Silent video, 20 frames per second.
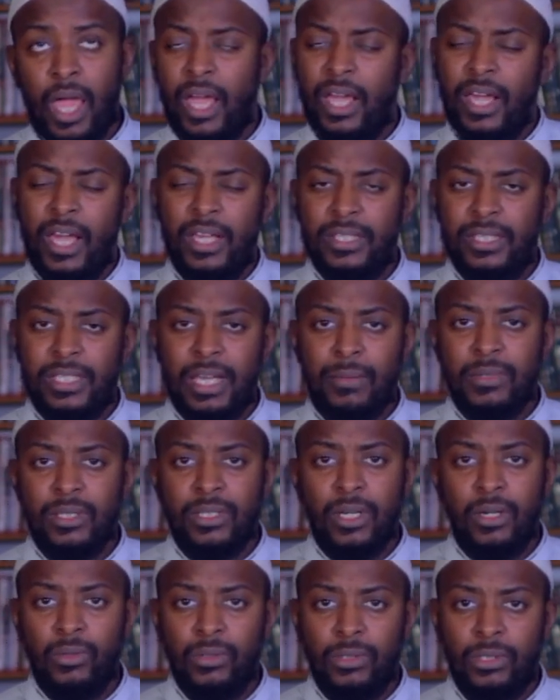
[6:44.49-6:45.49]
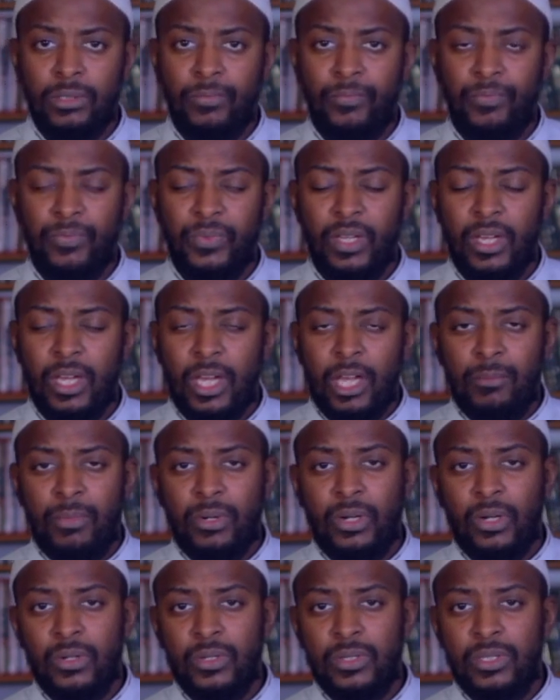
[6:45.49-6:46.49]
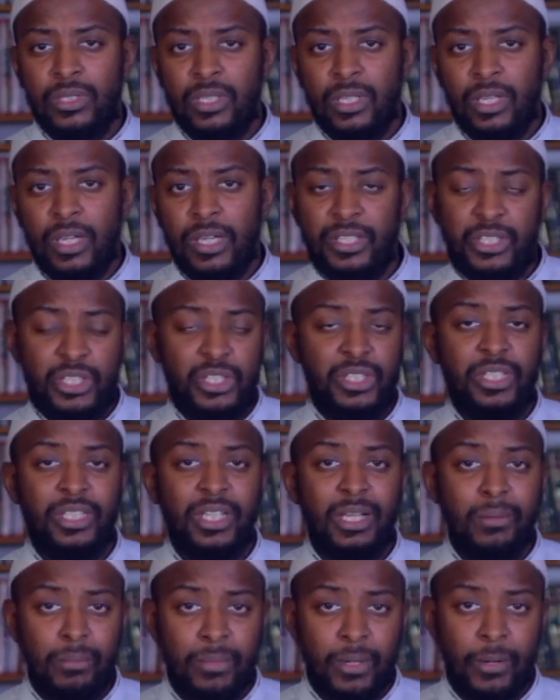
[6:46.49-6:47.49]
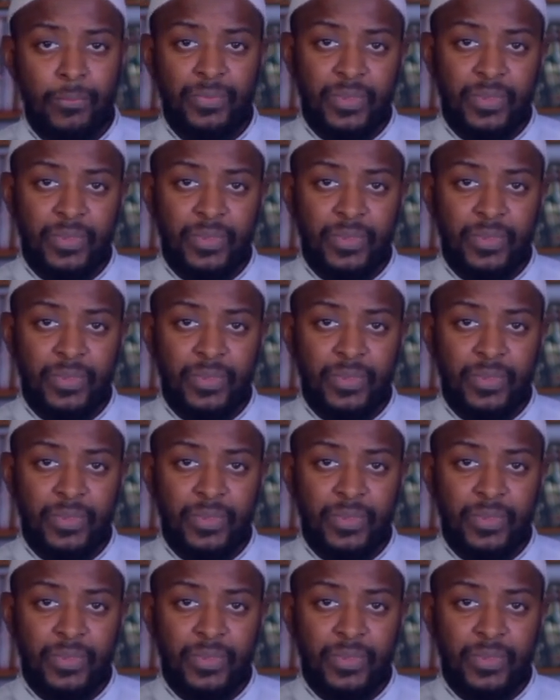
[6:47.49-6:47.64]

the same as gold because it's just a number,